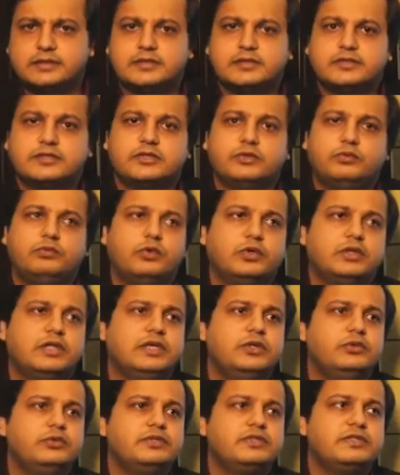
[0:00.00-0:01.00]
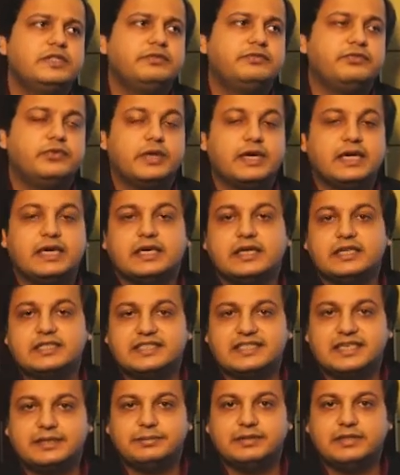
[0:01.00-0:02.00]
so what they do is they forget a
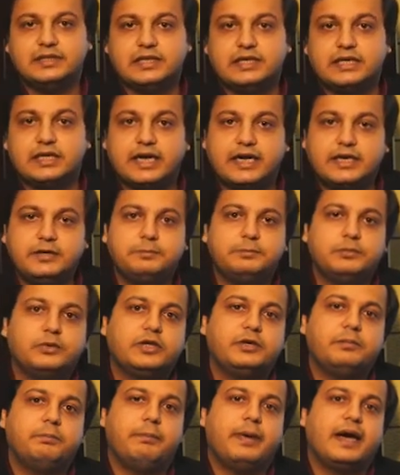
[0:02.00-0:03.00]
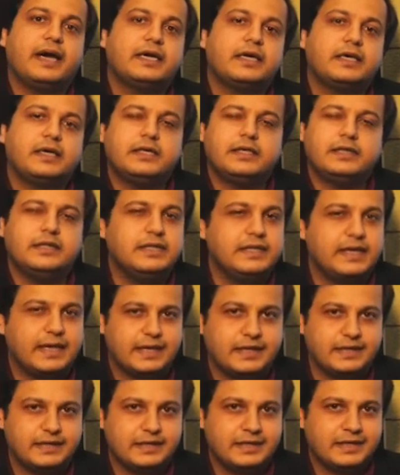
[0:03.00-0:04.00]
concept and they try to put it back in the end.